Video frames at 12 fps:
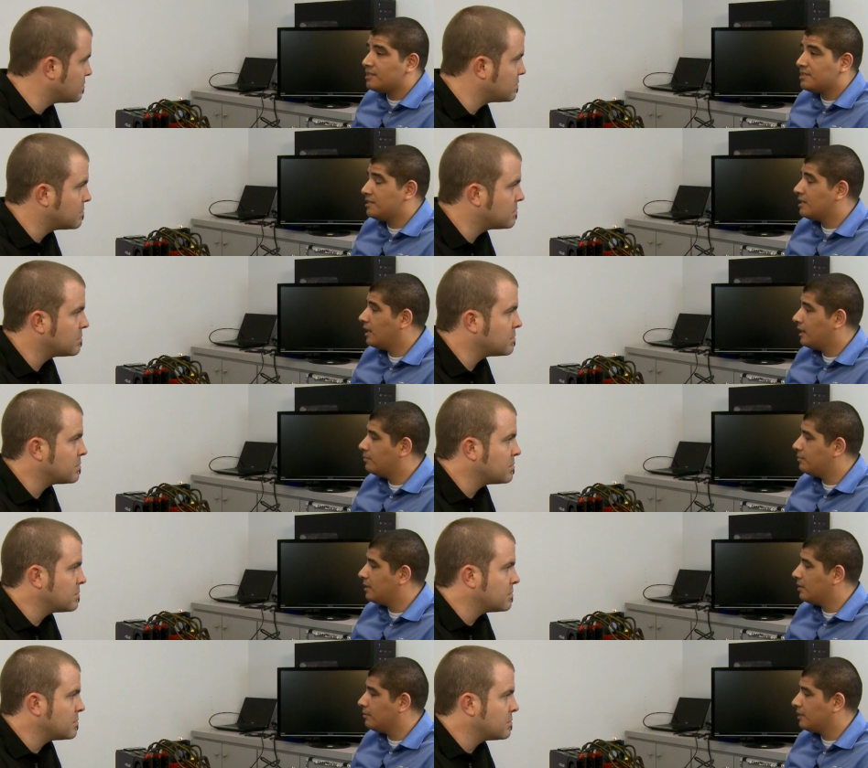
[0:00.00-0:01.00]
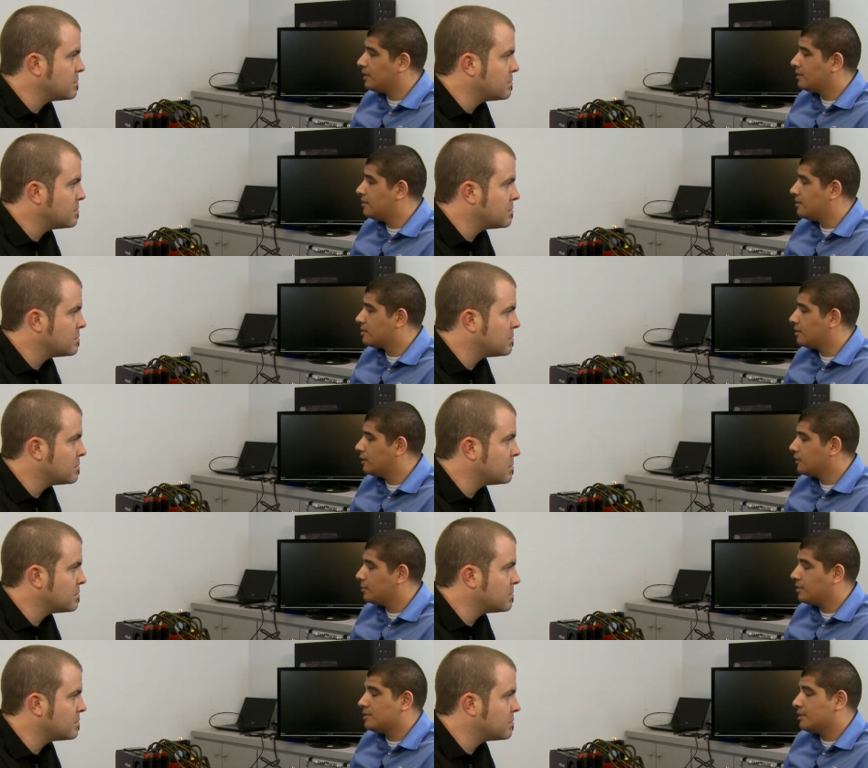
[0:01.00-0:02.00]
Speaker 1: easy time being able to get to these clock
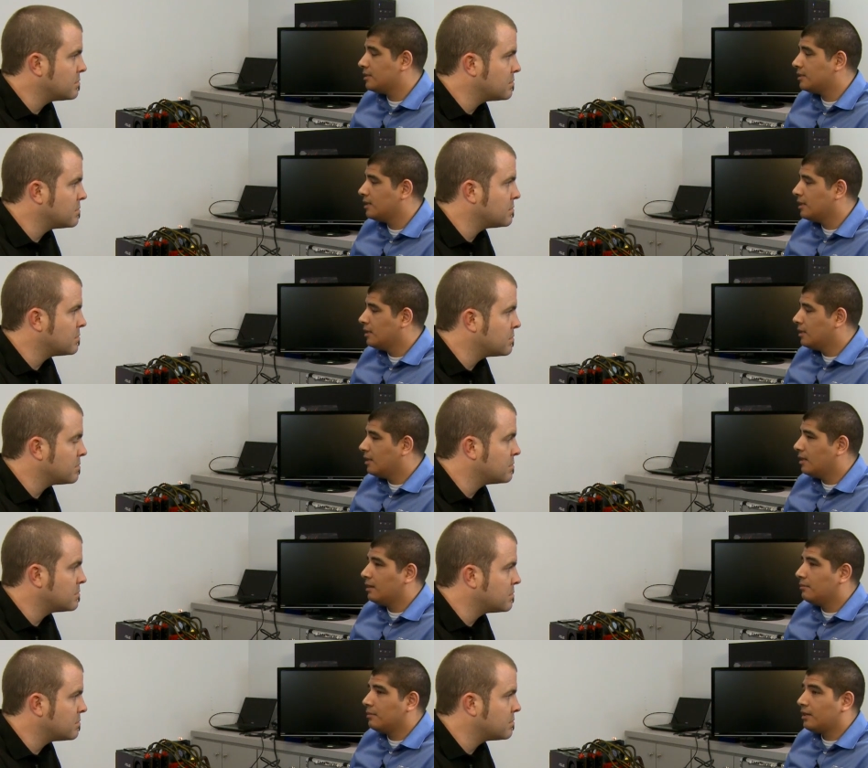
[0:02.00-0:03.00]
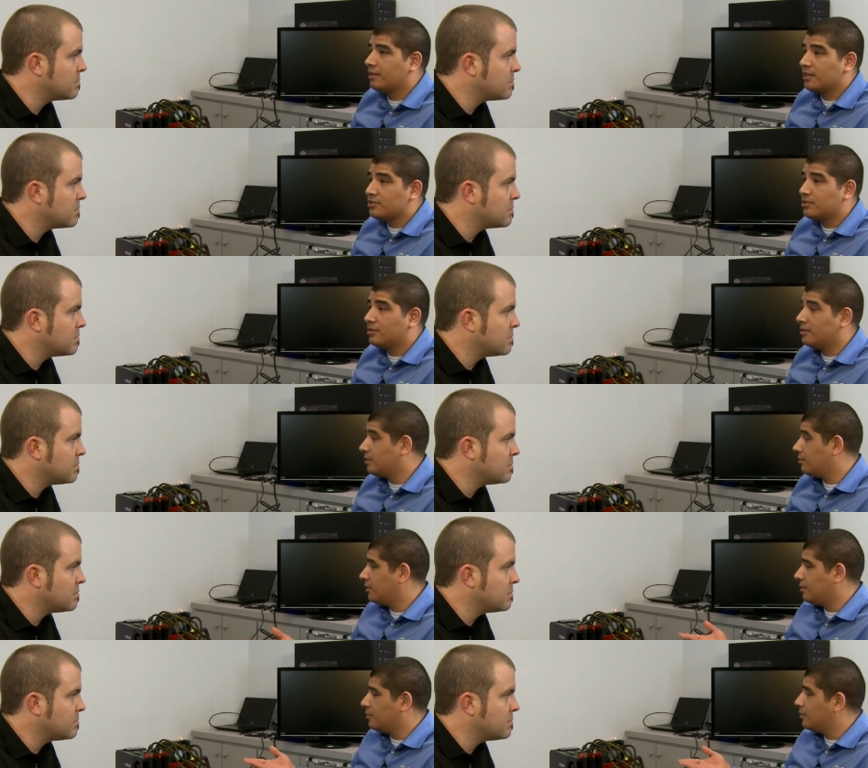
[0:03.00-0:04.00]
speeds. And um, I think, as you noted
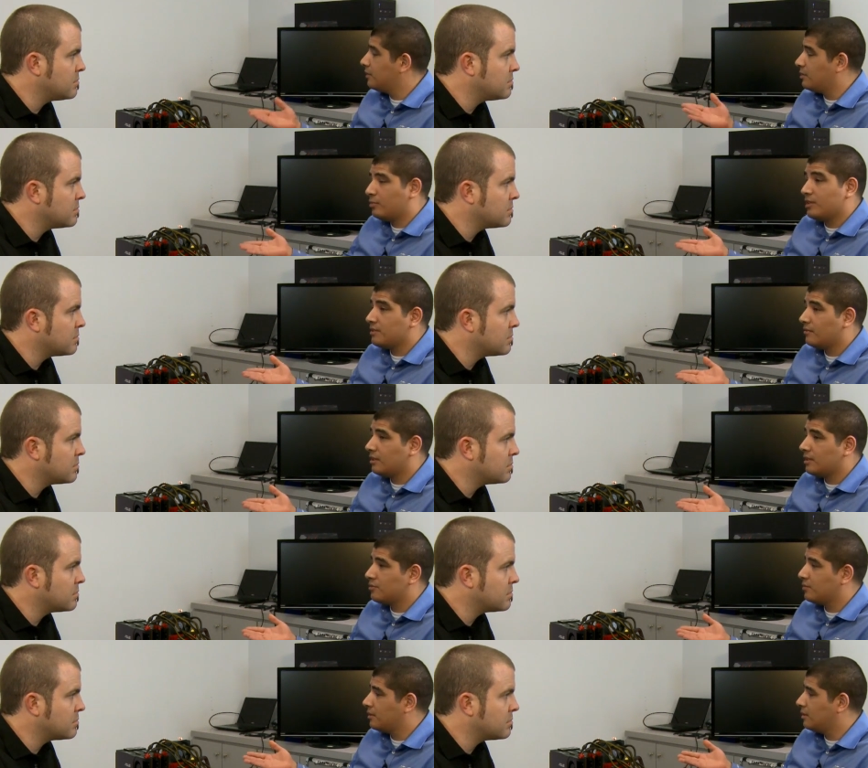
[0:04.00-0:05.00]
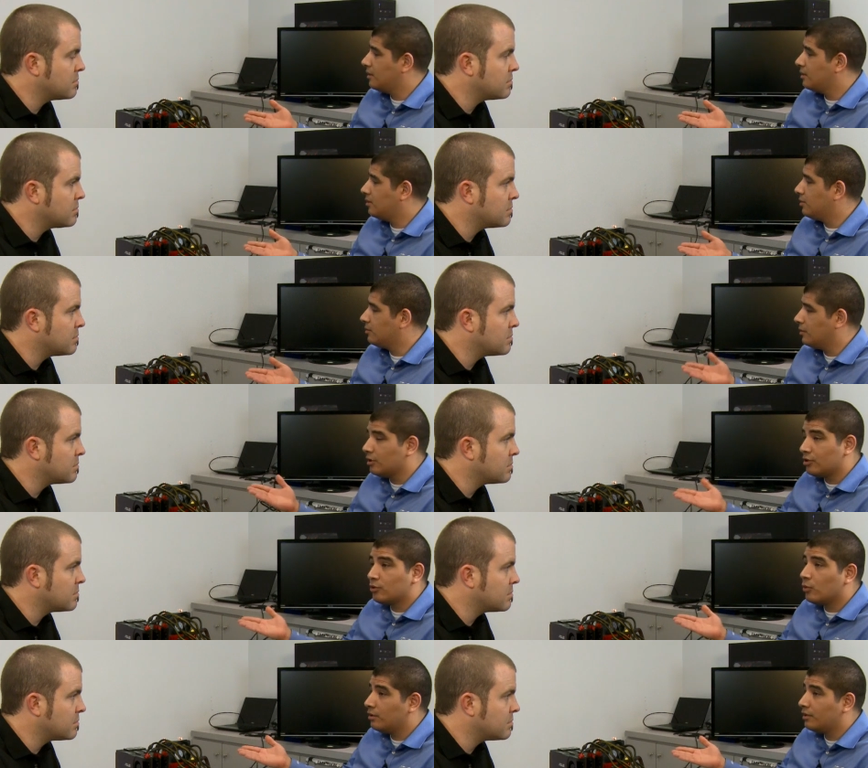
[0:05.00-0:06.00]
earlier, one of the impressive things with uh, you know a
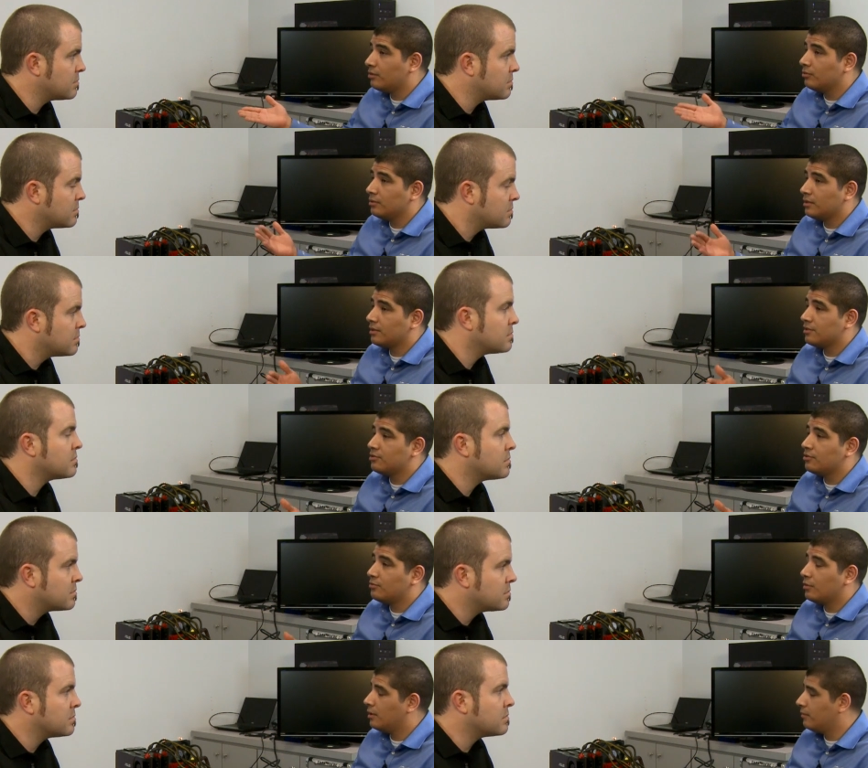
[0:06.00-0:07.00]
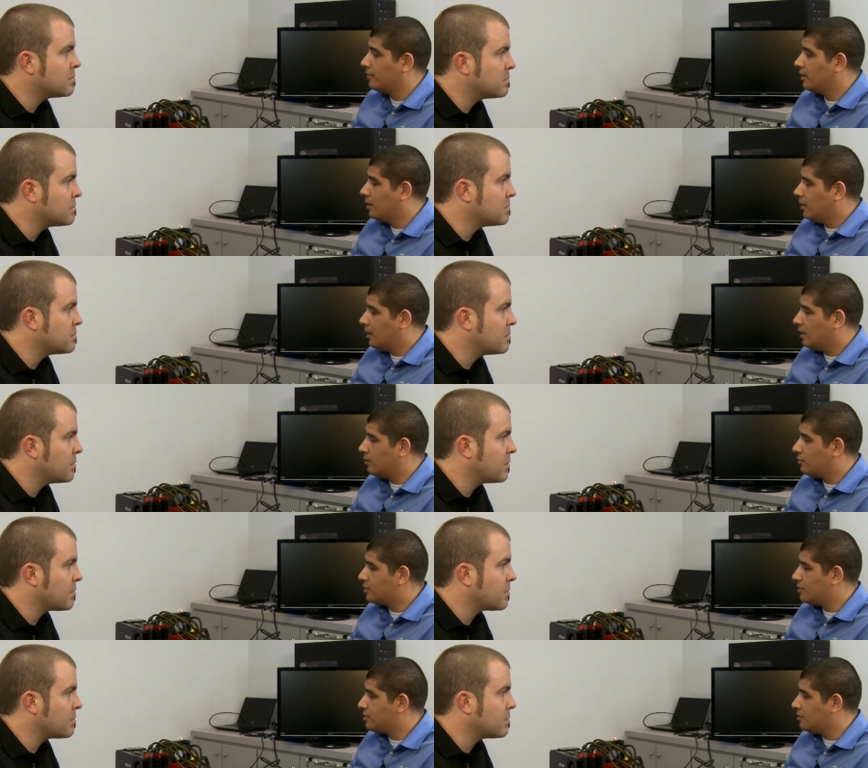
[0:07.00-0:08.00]
good quality cooler like this 212, uh,
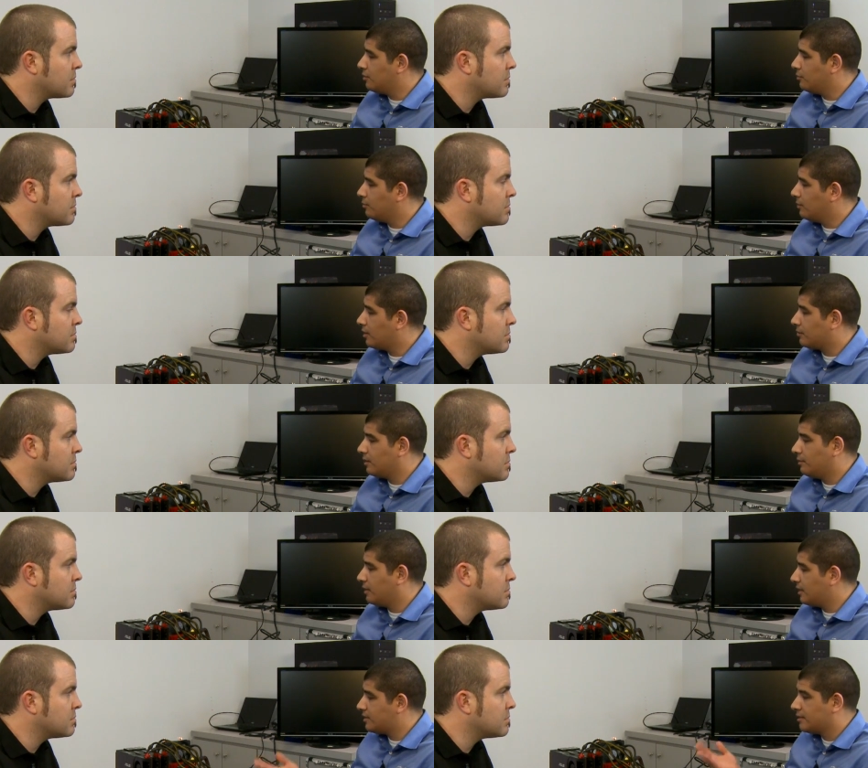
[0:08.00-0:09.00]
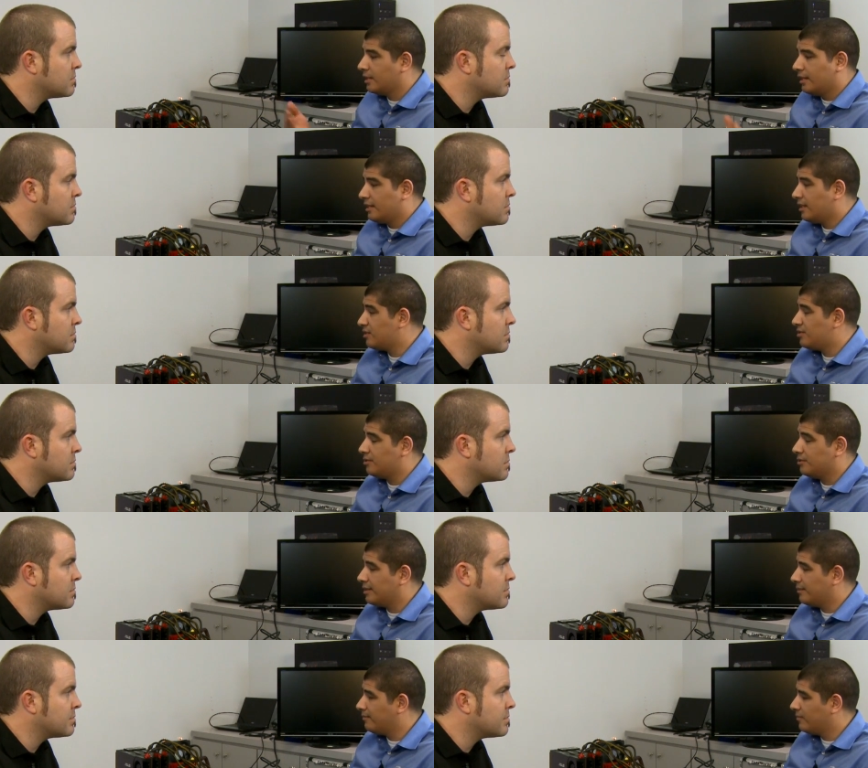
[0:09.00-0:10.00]
which is you know moderately priced, gets
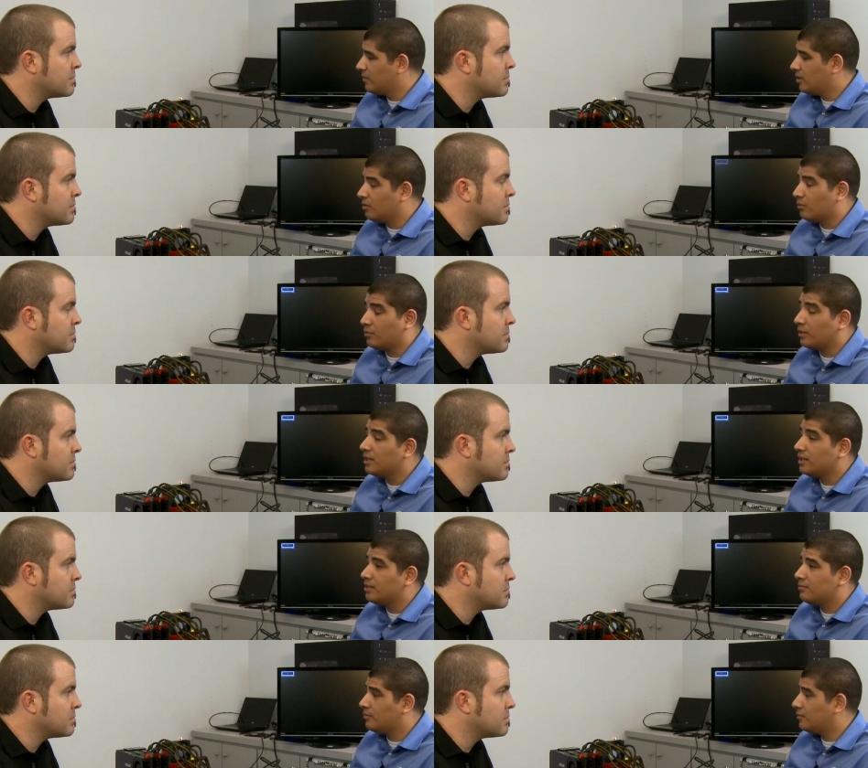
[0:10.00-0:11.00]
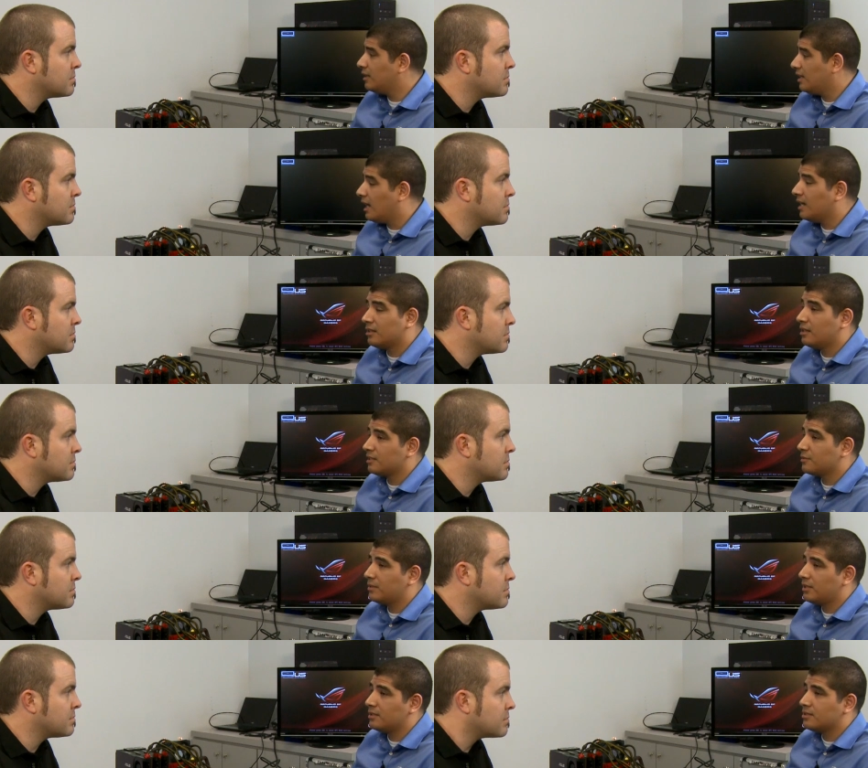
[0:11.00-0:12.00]
you um, you know really really high clock
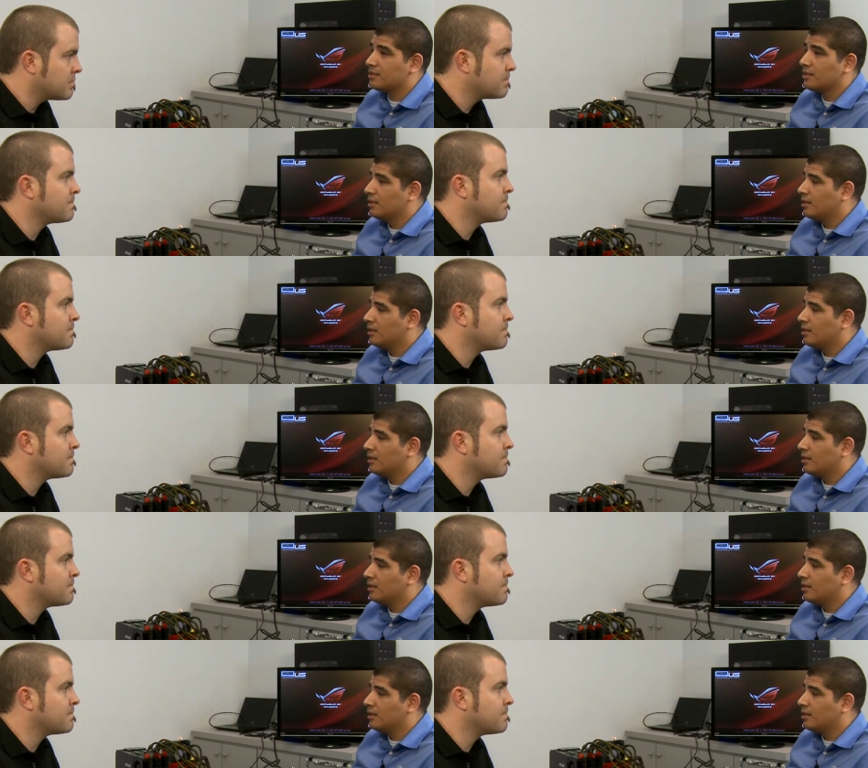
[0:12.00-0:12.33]
speeds